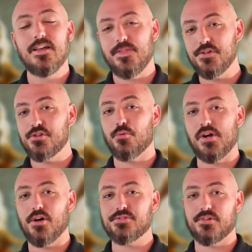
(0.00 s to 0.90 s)
This year,
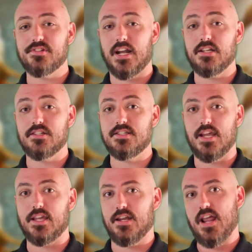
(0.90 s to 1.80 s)
we also decided to
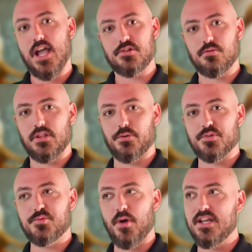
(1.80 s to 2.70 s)
take an extra little
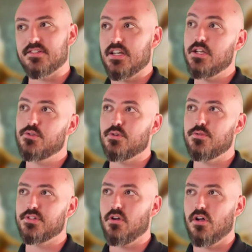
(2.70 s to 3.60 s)
spice and
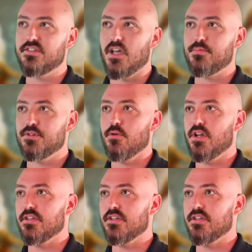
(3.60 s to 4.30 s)
introduce a concept known